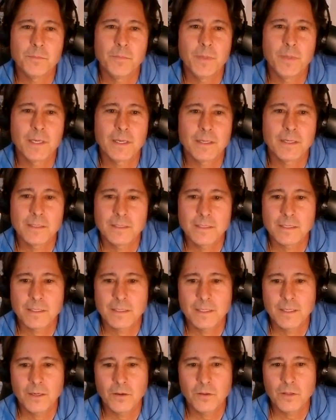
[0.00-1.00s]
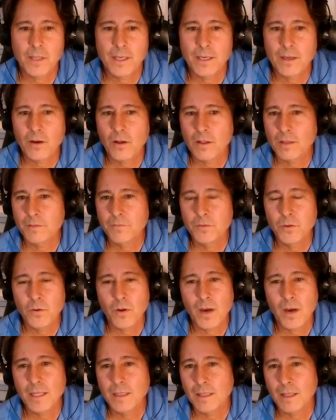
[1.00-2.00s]
because, like all of you,
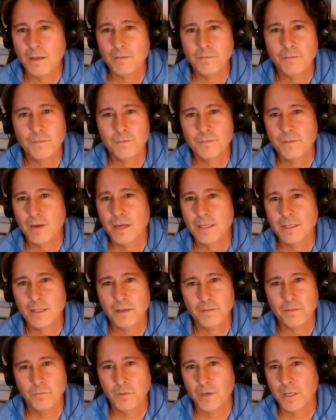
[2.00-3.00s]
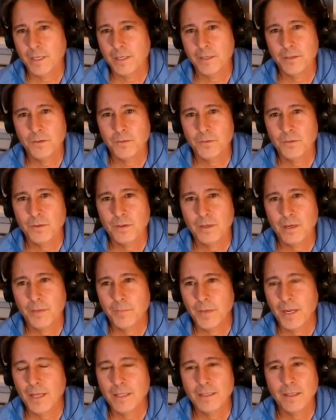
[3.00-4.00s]
I love what I do. I
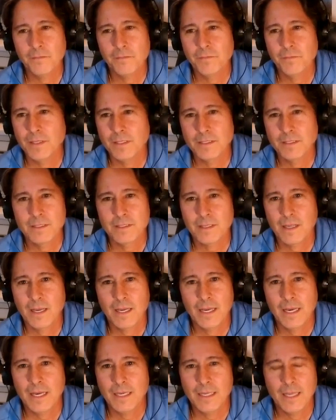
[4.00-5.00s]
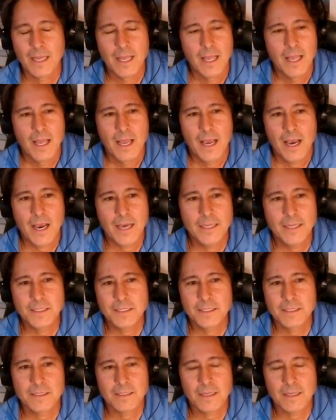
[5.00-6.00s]
mean, I love this. I
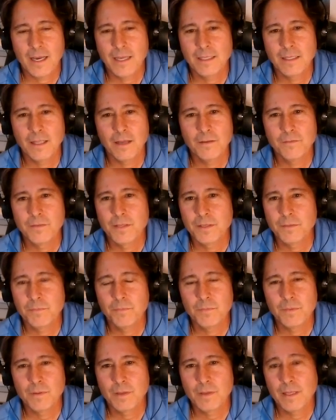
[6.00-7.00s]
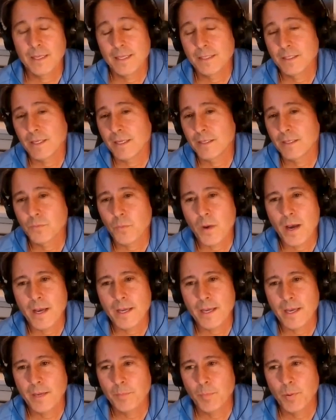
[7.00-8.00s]
love to, it's
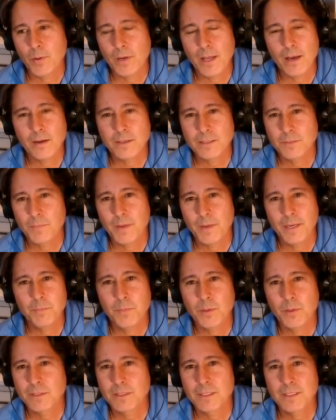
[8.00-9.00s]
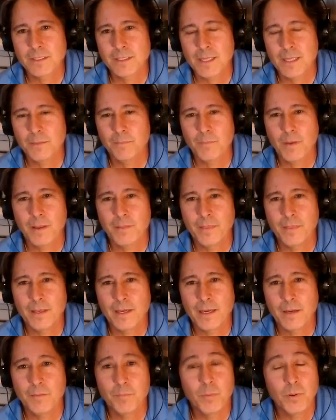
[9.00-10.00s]
why I put out as many books as I think
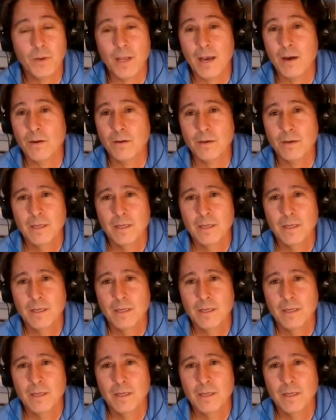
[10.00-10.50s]
I put out